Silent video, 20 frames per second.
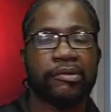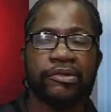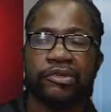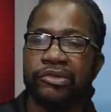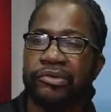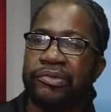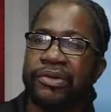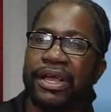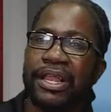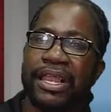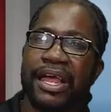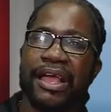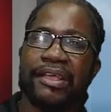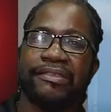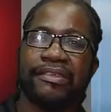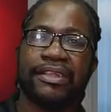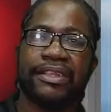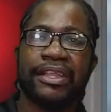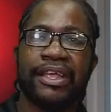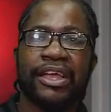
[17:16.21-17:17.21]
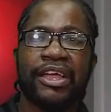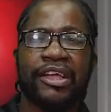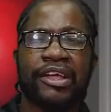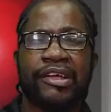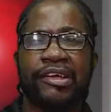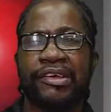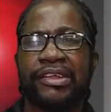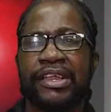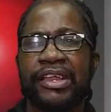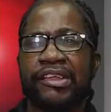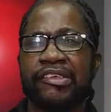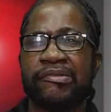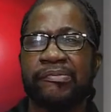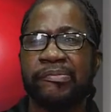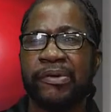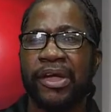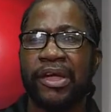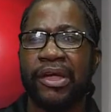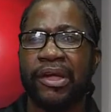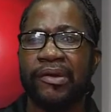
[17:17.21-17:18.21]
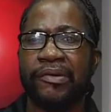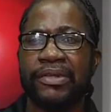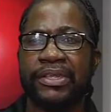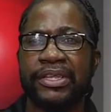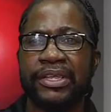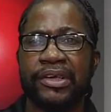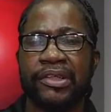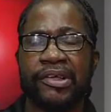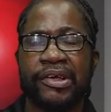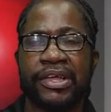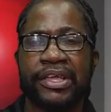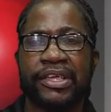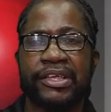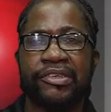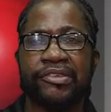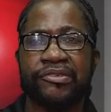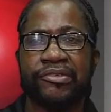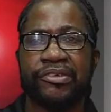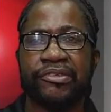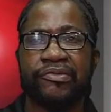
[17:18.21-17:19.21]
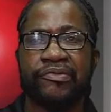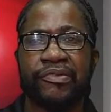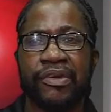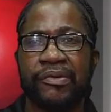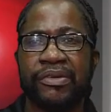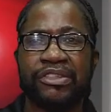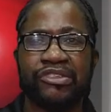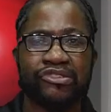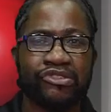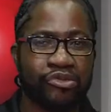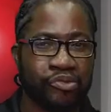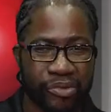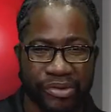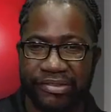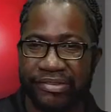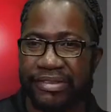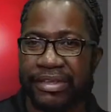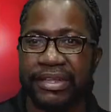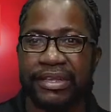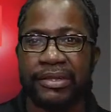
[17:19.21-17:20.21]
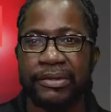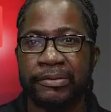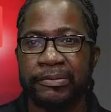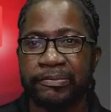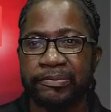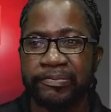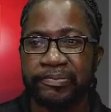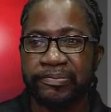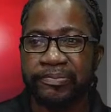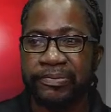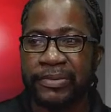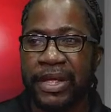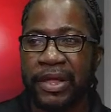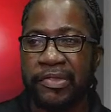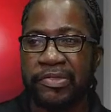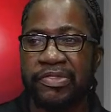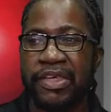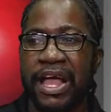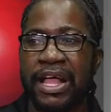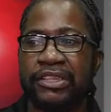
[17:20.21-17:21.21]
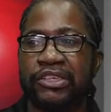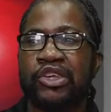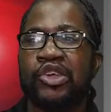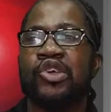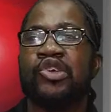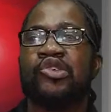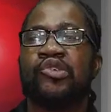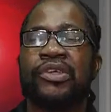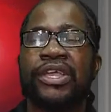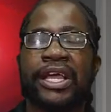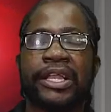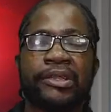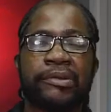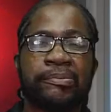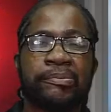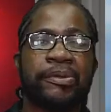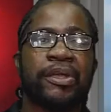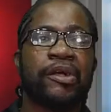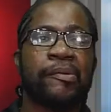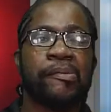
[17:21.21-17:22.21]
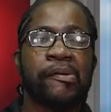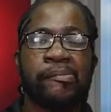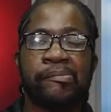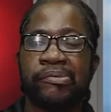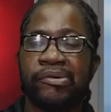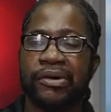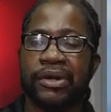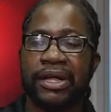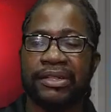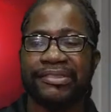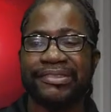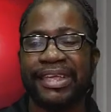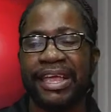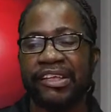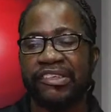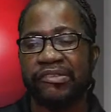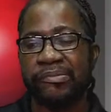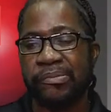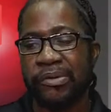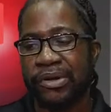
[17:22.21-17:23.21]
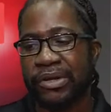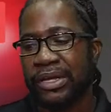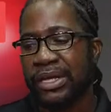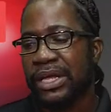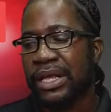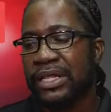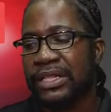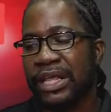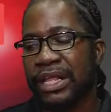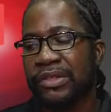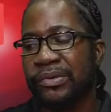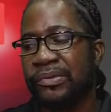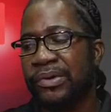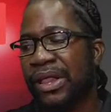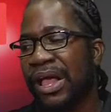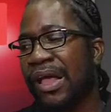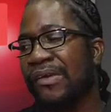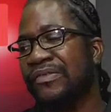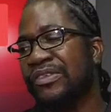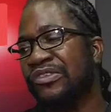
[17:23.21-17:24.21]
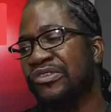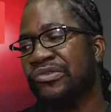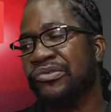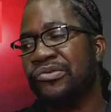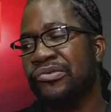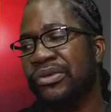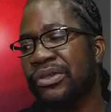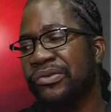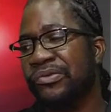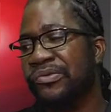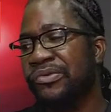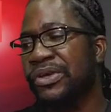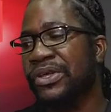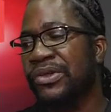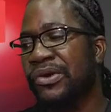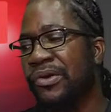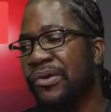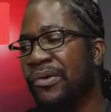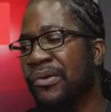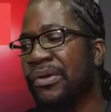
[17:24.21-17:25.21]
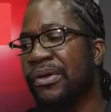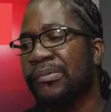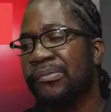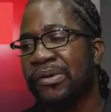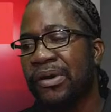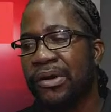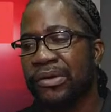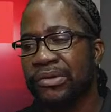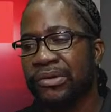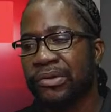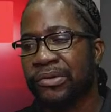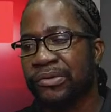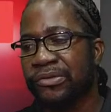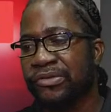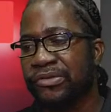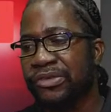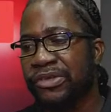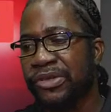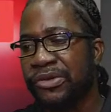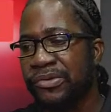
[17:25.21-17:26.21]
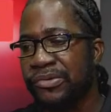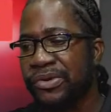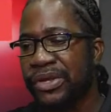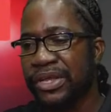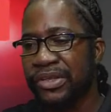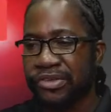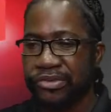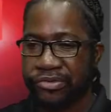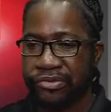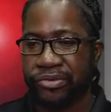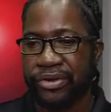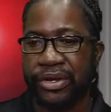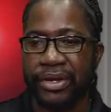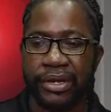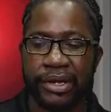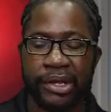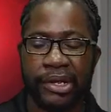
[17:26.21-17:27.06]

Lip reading: You realize that Grenada's priority and our history is very twisted, that you can pick up a book, a textbook that you have in school, and read all about our skewed history.